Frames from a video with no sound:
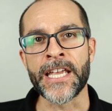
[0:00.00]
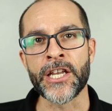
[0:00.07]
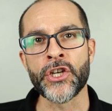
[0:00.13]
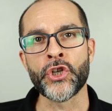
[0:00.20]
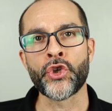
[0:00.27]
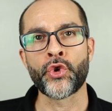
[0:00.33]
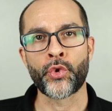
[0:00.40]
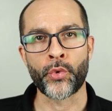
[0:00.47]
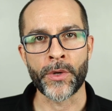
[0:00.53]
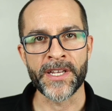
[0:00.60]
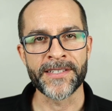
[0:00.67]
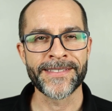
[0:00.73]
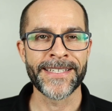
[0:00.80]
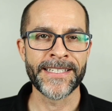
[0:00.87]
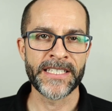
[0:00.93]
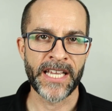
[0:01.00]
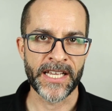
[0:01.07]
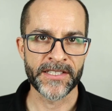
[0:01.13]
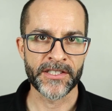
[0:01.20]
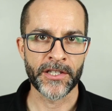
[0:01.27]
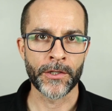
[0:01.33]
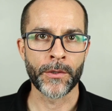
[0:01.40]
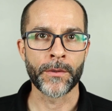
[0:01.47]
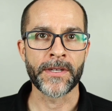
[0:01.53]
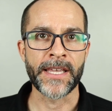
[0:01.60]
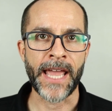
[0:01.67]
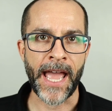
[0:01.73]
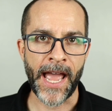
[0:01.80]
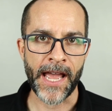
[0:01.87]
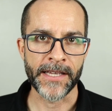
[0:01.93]
increased intestinal
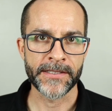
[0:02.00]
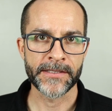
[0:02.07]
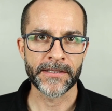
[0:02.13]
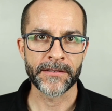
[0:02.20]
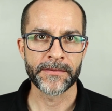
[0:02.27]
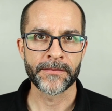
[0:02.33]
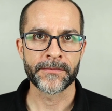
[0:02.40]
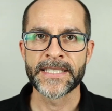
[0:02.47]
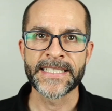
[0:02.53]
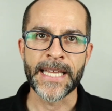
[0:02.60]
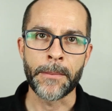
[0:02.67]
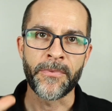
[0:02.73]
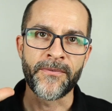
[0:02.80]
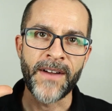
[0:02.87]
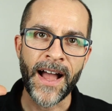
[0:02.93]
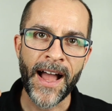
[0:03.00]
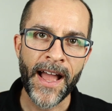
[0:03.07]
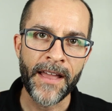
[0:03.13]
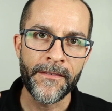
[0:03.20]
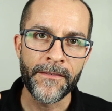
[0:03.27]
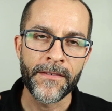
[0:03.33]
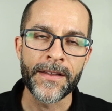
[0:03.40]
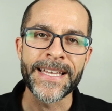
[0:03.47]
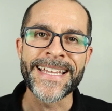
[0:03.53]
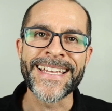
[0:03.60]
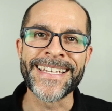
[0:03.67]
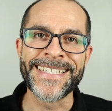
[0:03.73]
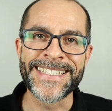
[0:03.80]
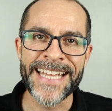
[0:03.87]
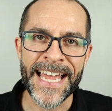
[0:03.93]
gas. Step five,
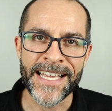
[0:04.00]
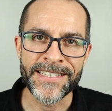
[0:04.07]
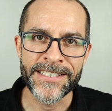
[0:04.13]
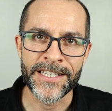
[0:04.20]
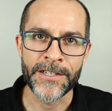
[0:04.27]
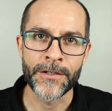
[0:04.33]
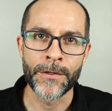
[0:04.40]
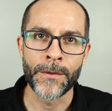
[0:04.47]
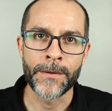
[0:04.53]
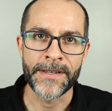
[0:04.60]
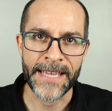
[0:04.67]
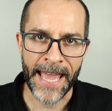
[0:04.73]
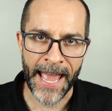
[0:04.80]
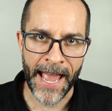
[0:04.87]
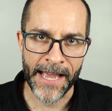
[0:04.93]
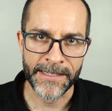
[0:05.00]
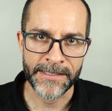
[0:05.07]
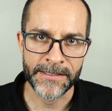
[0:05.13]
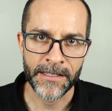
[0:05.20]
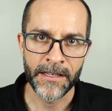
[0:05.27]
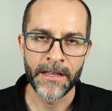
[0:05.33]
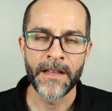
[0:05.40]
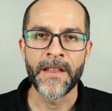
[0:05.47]
intestinal gas.